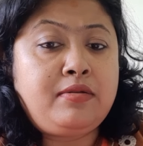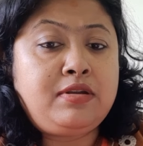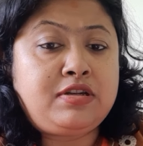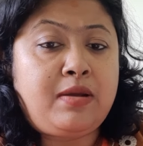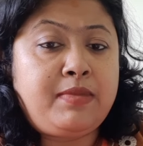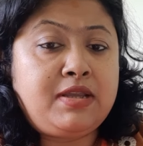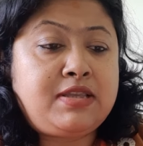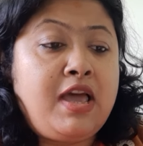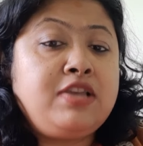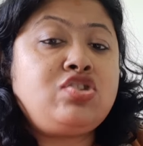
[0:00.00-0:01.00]

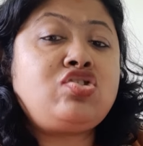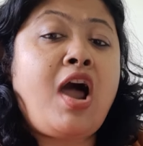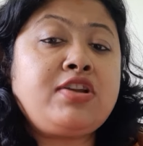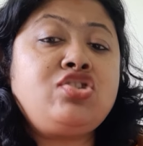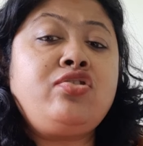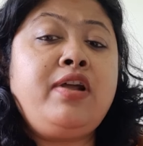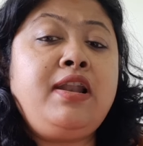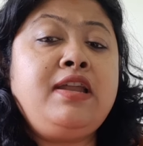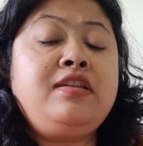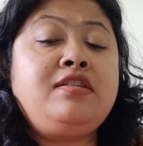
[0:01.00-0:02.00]
determinants?
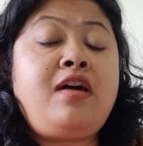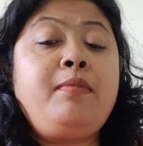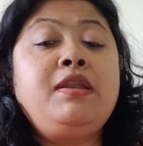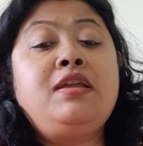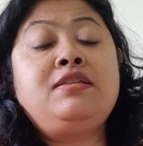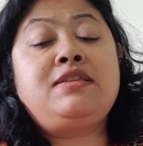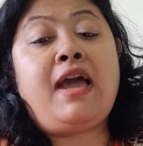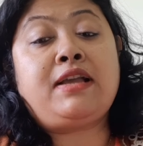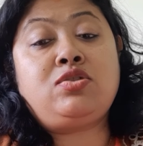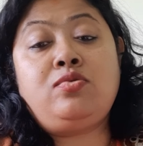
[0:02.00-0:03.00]
Structural determinants
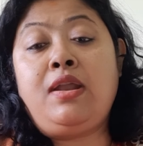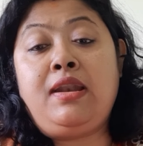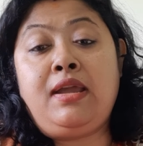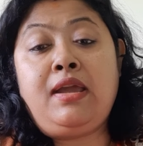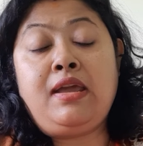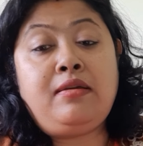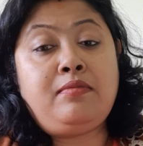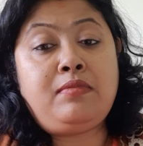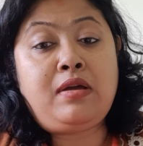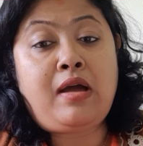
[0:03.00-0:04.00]
actually
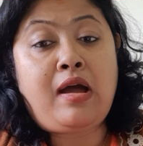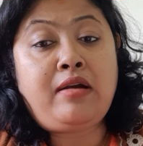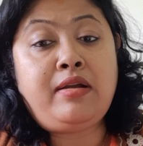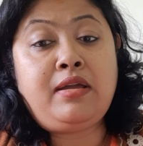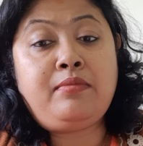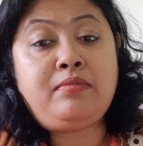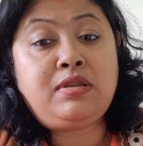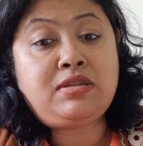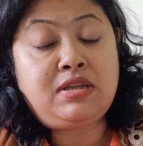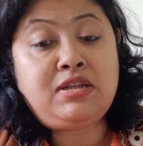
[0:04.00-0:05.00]
are
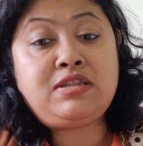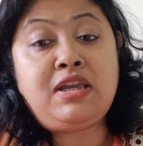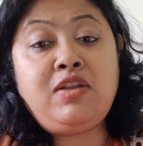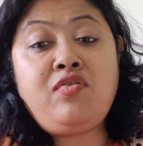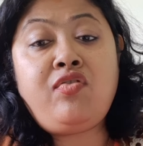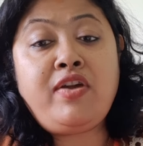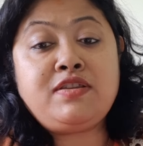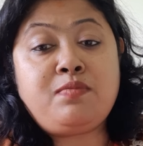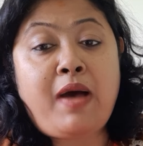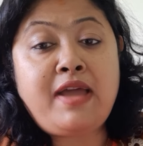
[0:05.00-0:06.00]
means it is
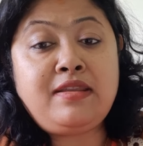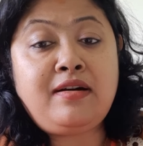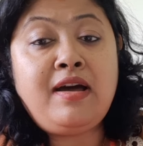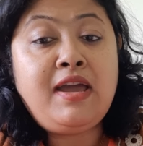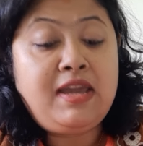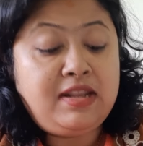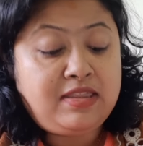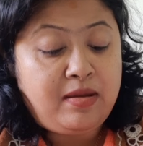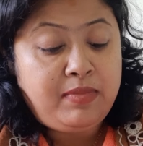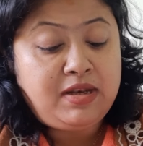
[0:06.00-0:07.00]
influenced by the
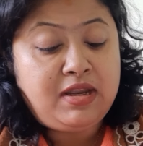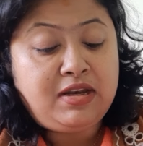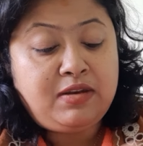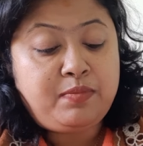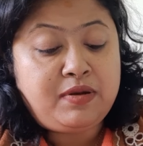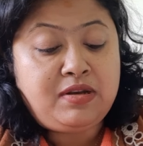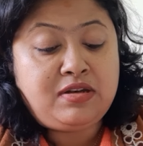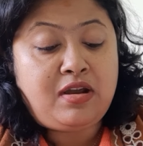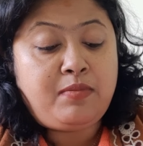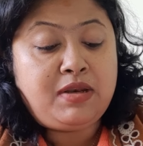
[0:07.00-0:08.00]
intermediate
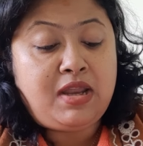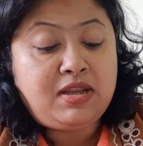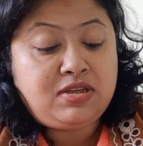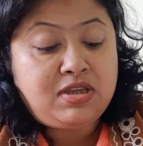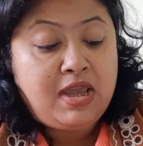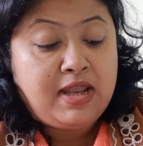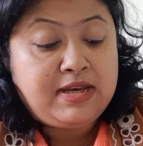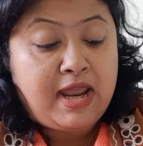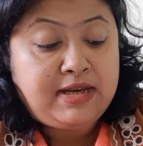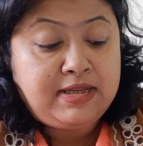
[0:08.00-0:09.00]
determinants,
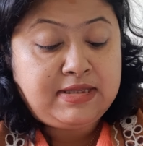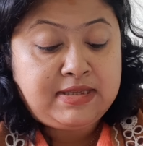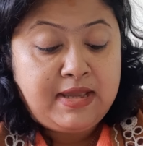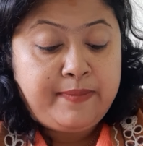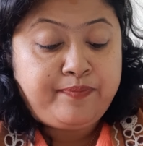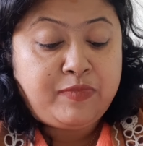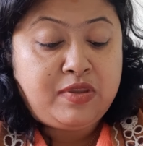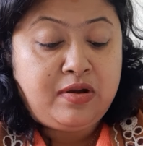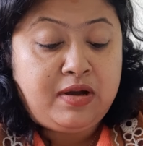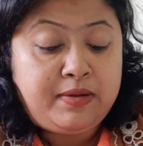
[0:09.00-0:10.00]
that is
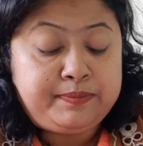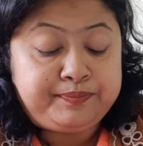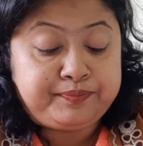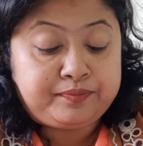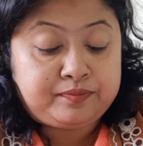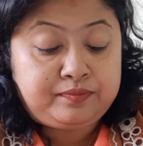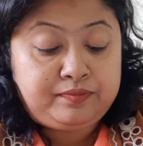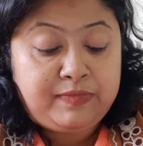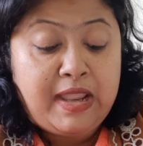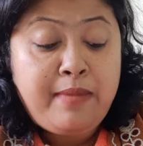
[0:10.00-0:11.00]
the
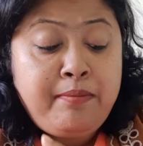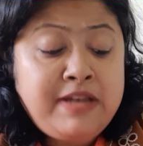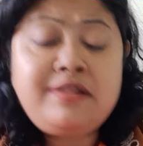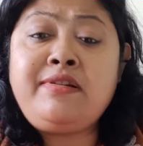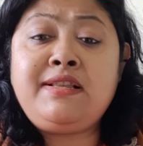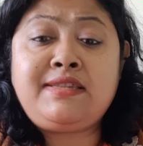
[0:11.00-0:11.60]
material